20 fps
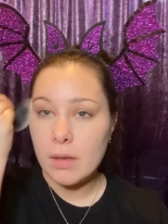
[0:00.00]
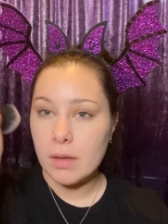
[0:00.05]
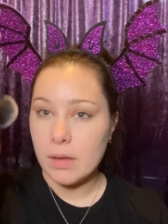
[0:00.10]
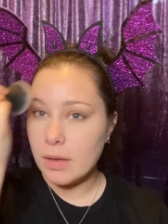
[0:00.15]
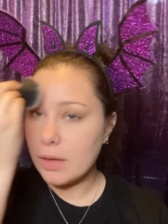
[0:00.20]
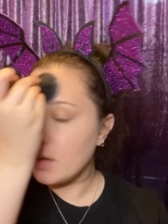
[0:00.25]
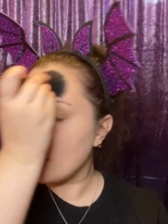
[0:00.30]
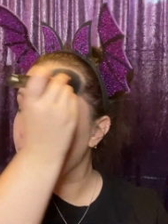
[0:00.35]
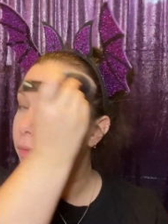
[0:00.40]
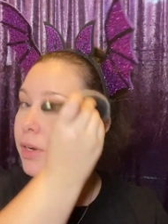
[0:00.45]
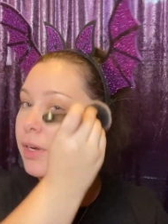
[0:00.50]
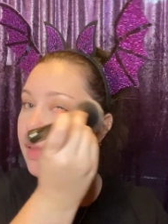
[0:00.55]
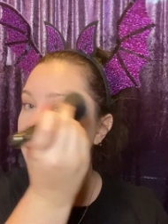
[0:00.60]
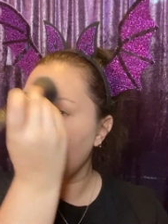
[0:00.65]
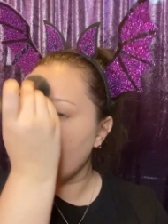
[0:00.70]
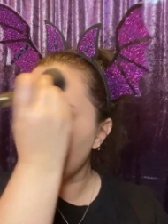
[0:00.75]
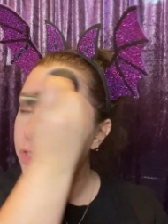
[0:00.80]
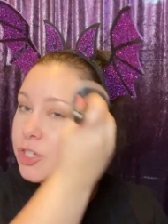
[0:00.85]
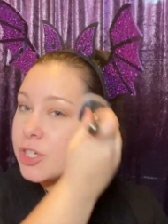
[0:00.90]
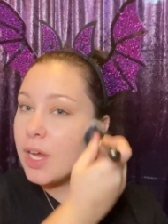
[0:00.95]
get rid of
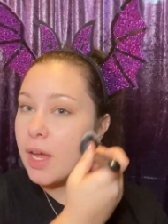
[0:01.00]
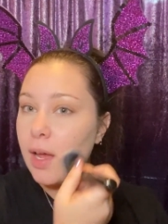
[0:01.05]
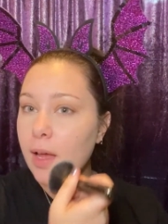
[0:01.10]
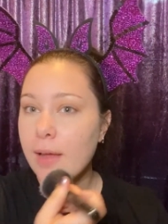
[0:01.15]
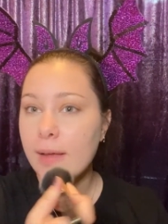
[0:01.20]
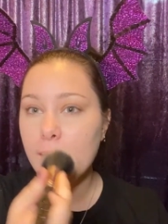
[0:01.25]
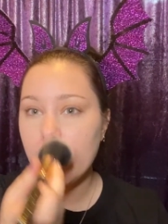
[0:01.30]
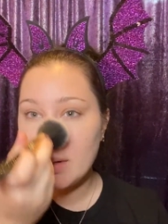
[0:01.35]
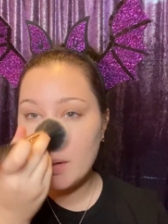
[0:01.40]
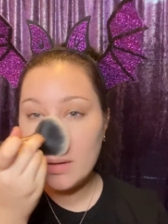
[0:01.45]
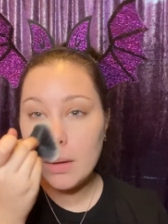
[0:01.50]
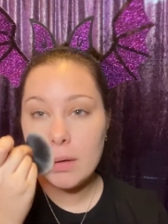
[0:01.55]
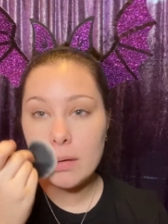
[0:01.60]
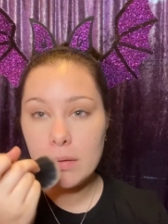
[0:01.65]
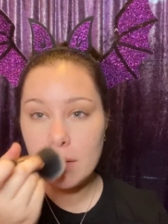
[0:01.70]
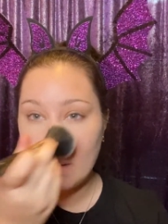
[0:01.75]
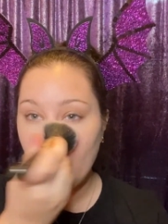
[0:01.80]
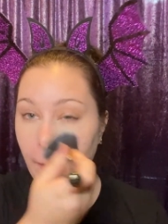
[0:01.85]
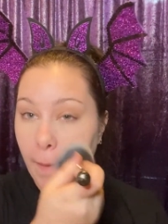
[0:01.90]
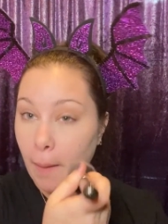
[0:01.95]
that shine.
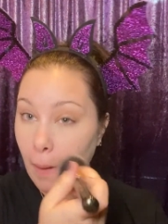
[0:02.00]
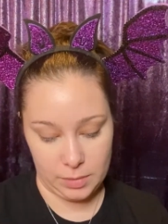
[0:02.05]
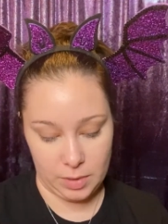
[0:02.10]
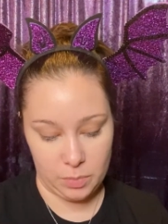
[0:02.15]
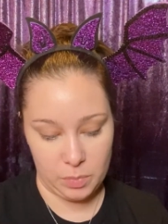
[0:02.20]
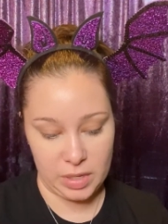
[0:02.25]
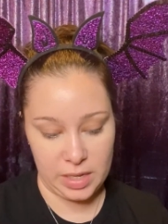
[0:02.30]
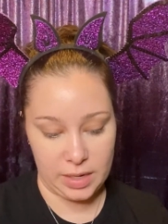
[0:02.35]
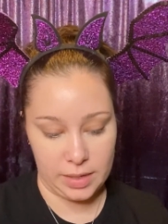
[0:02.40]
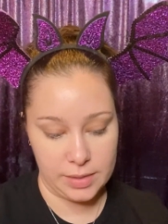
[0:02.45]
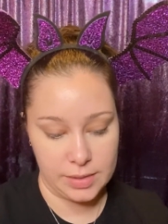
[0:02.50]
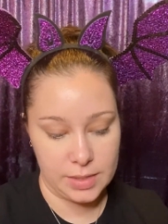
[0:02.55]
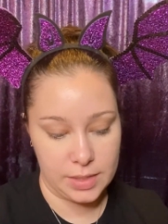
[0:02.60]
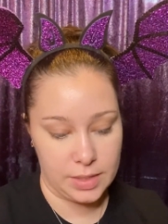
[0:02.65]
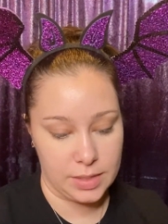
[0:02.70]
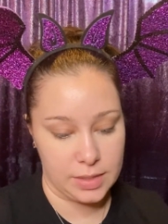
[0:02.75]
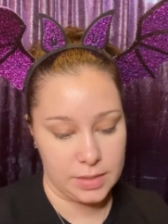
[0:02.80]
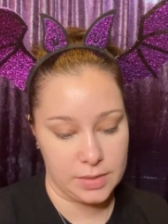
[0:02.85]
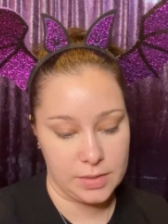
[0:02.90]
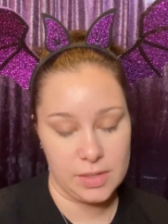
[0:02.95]
And because it
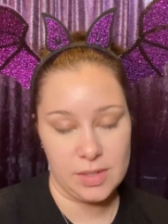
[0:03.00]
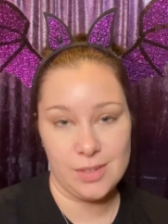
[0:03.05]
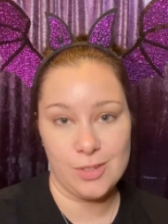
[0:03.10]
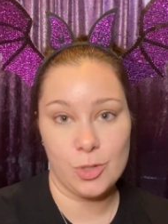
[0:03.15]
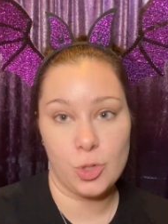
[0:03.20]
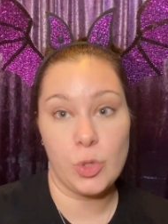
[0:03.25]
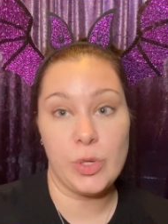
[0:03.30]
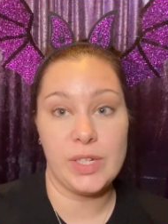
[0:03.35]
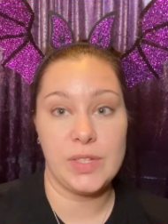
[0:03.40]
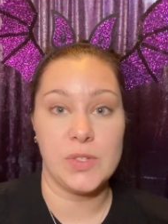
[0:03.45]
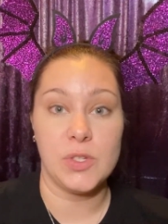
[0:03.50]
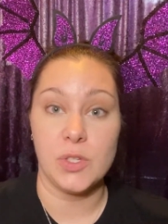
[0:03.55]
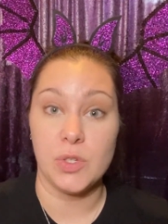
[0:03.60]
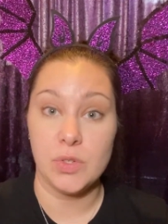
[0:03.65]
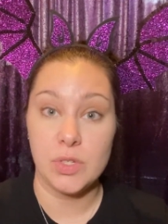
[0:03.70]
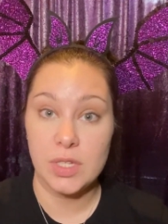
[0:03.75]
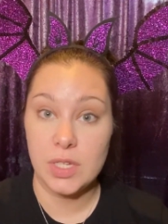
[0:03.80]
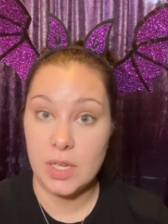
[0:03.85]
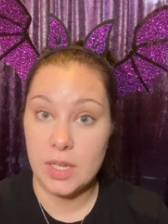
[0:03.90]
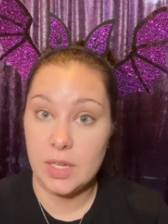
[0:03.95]
is
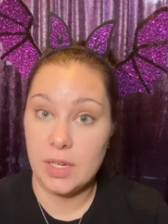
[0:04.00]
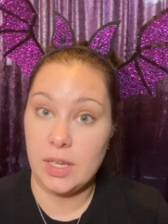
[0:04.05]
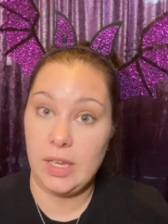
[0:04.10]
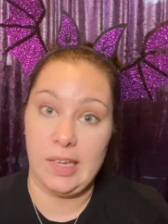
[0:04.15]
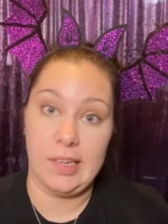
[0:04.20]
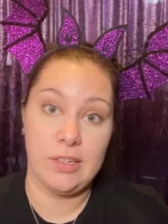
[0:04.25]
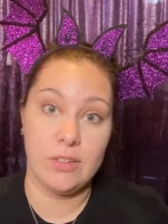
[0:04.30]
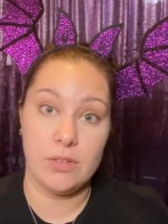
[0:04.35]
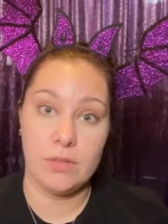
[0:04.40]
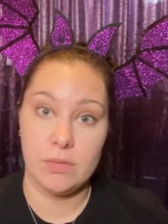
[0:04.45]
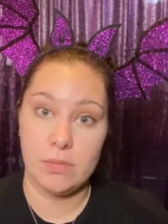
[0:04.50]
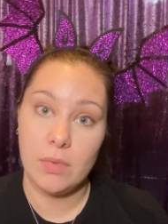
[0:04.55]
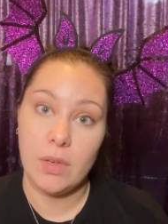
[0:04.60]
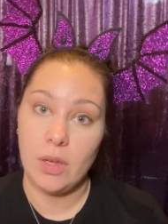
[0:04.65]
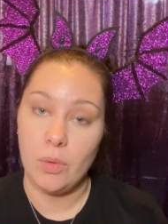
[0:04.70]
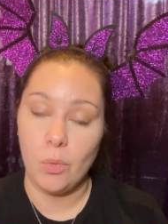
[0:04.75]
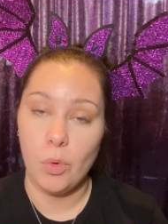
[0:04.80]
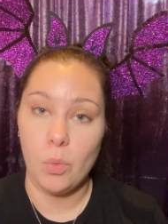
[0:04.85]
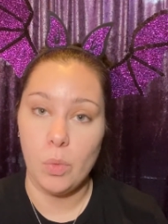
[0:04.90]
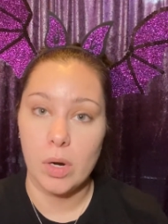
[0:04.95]
translucent, it
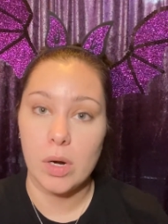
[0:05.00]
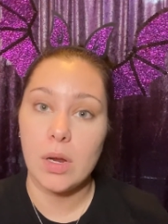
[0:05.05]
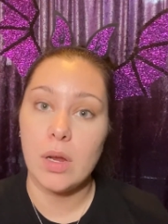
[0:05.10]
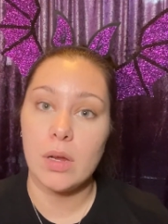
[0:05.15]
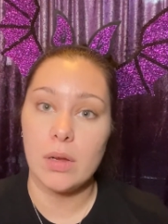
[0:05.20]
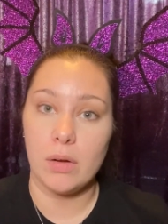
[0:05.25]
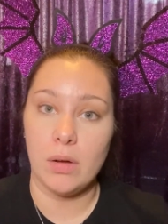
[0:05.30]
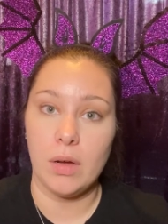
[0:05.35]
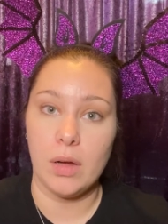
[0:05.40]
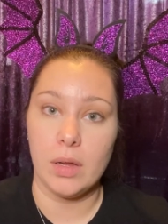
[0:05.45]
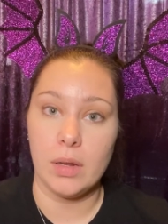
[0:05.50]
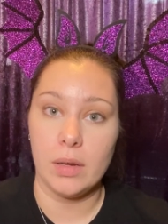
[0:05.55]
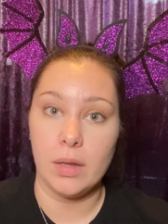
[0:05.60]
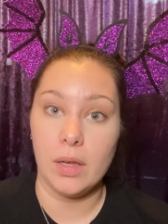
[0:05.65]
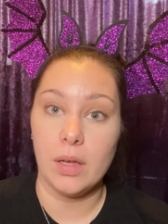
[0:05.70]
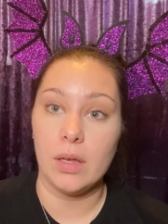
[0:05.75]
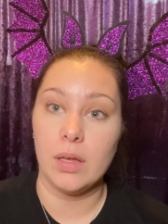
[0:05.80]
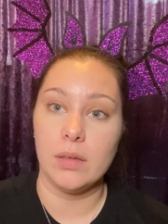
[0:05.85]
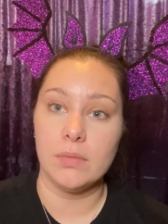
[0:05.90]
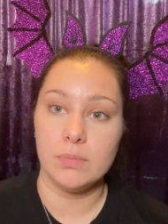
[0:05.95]
will work on
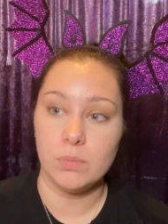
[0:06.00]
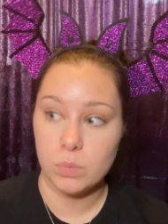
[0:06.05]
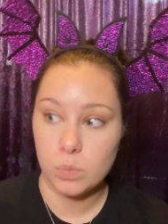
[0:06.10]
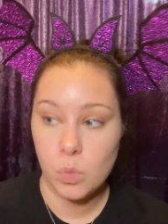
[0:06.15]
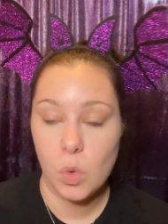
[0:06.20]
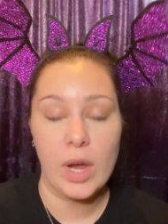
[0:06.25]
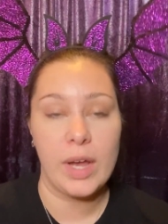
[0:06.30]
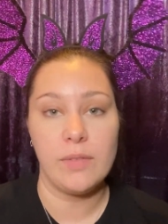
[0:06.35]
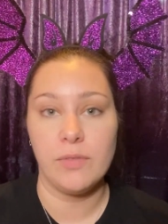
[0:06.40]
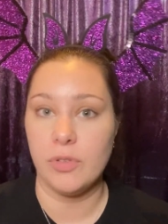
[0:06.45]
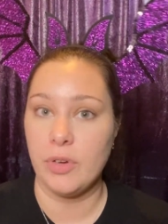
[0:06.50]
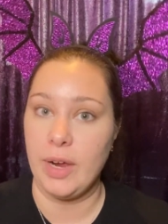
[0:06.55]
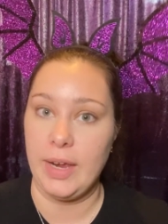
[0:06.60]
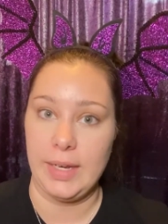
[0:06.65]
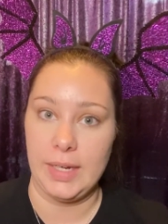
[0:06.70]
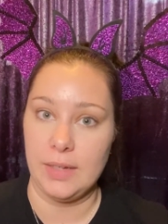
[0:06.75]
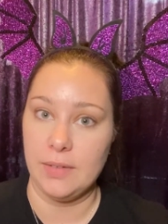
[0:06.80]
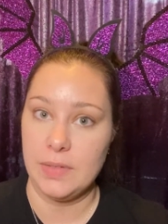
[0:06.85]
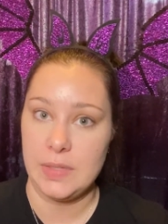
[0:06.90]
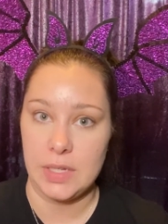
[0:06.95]
a wide
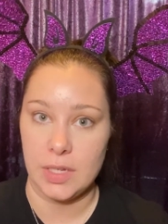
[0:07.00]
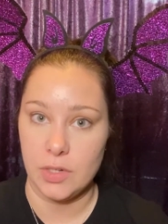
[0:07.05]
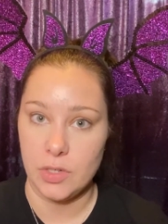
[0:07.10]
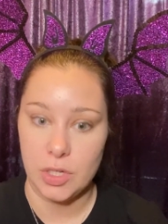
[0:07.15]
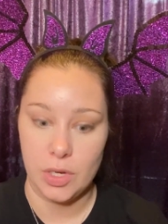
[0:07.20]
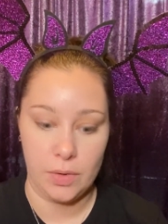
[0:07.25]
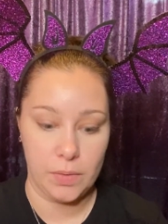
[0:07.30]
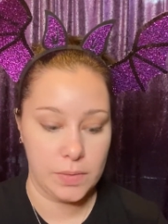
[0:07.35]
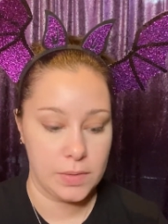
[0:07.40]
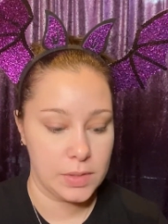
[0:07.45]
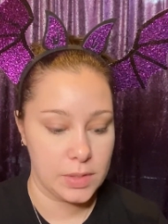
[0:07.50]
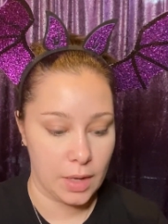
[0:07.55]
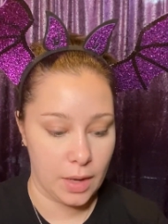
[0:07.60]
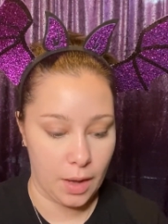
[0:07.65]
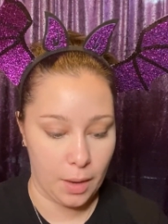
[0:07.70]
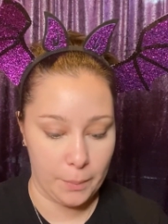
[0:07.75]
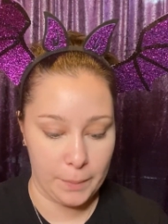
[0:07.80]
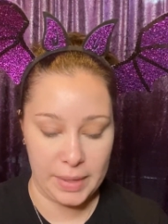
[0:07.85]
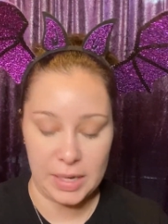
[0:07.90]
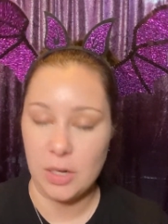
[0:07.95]
variety of skin tones,
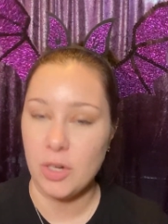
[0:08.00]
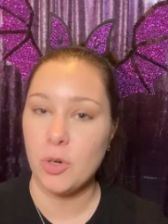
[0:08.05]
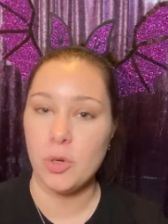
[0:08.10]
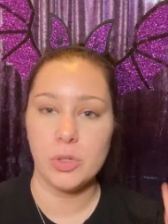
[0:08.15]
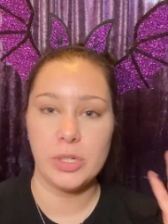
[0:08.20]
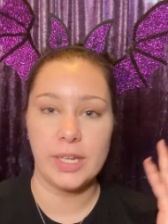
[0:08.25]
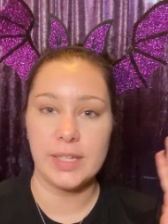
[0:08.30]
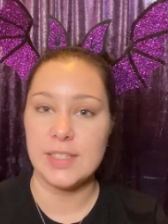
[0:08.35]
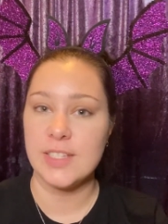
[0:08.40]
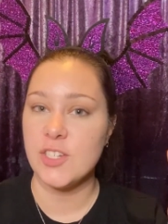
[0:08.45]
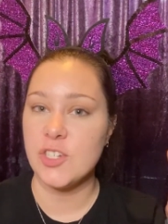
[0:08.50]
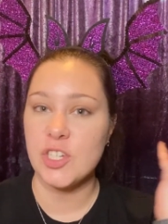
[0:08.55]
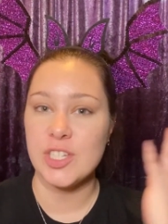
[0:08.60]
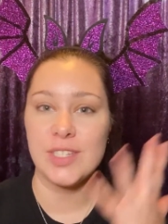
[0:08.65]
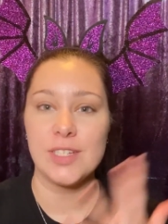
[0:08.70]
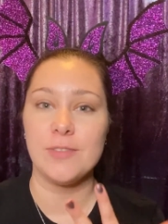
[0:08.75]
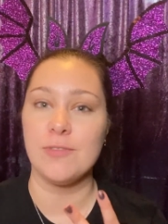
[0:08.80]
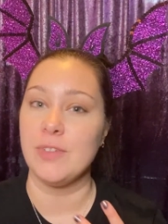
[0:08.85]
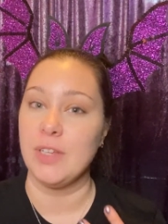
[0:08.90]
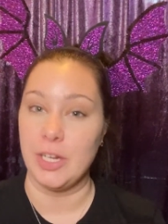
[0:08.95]
but it's just
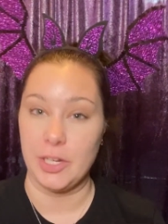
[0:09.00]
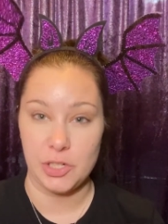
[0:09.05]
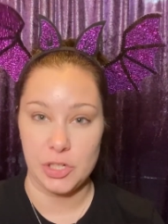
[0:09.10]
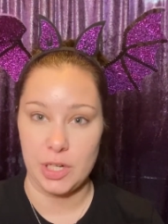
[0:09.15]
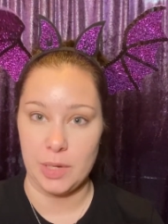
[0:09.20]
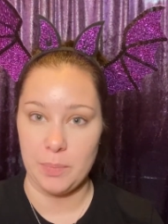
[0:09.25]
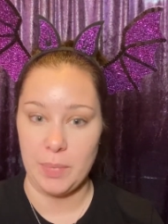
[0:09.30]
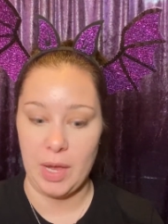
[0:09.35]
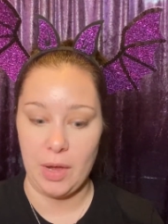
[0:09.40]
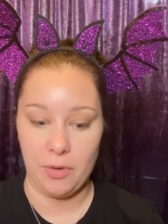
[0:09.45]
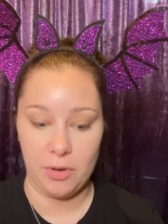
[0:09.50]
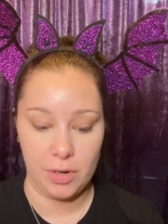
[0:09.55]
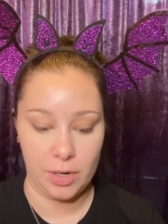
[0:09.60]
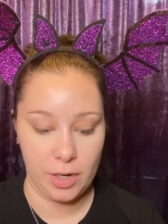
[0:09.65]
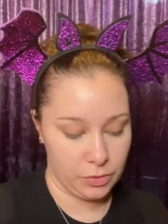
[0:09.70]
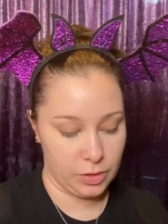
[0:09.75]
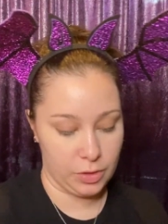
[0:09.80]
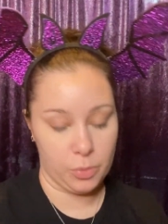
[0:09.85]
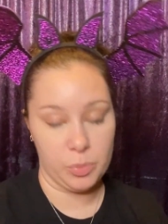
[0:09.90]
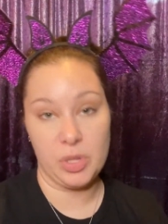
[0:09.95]
a finishing powder.
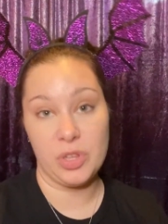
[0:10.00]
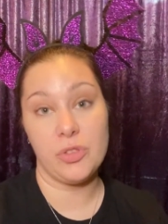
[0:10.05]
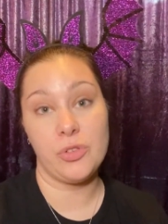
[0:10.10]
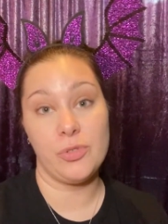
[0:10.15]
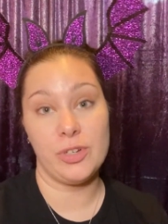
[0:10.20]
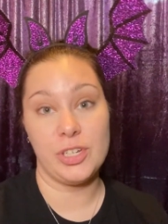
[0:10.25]
There'll be 3